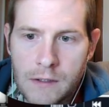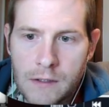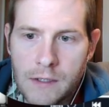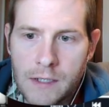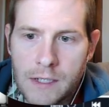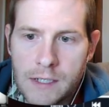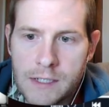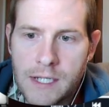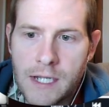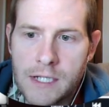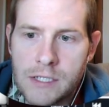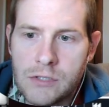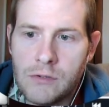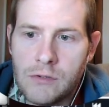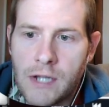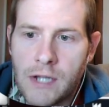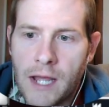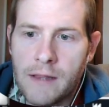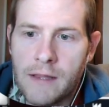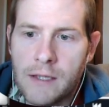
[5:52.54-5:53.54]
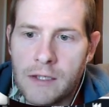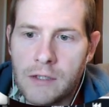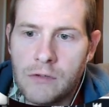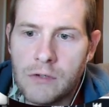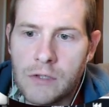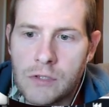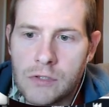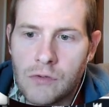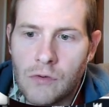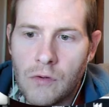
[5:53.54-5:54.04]
Attached to an ally you
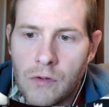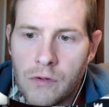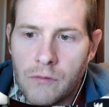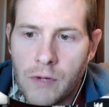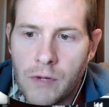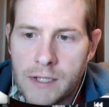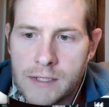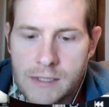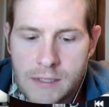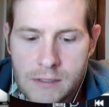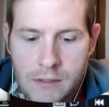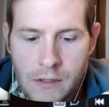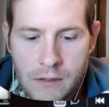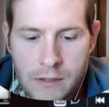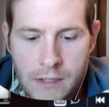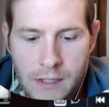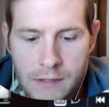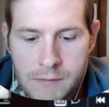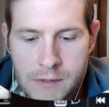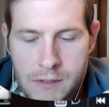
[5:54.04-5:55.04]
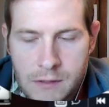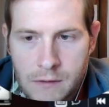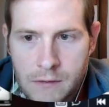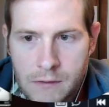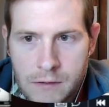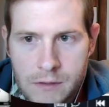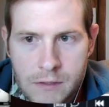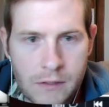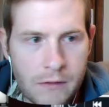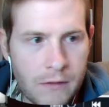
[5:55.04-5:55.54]
control, otherwise this card gains
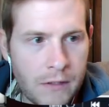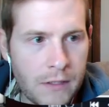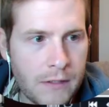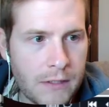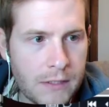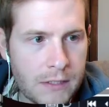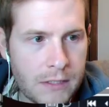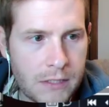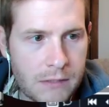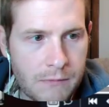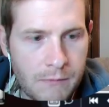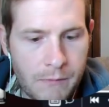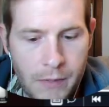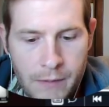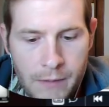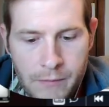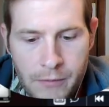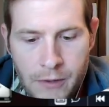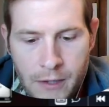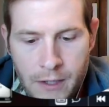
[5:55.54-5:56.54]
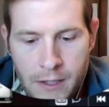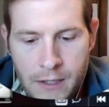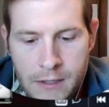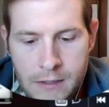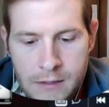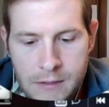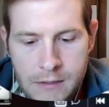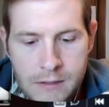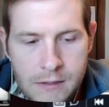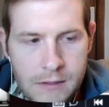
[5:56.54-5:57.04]
surge. All right, let's just bump that,
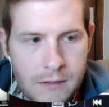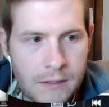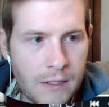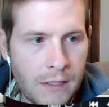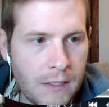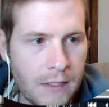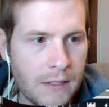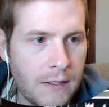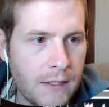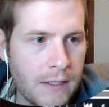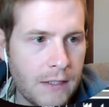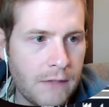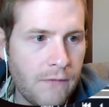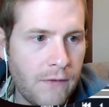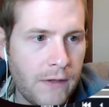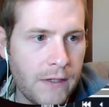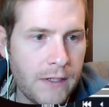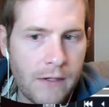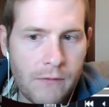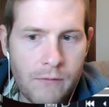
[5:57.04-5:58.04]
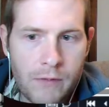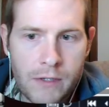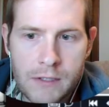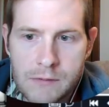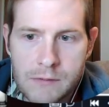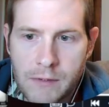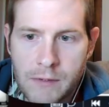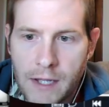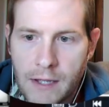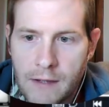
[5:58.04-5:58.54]
and let's find out what
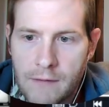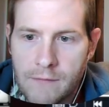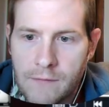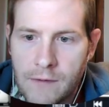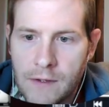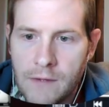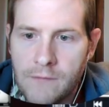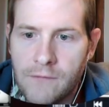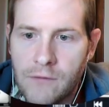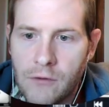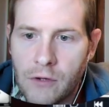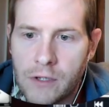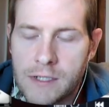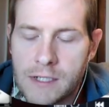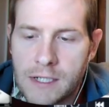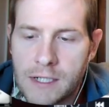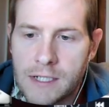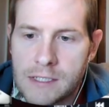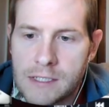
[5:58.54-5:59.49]
else we have. If your identity is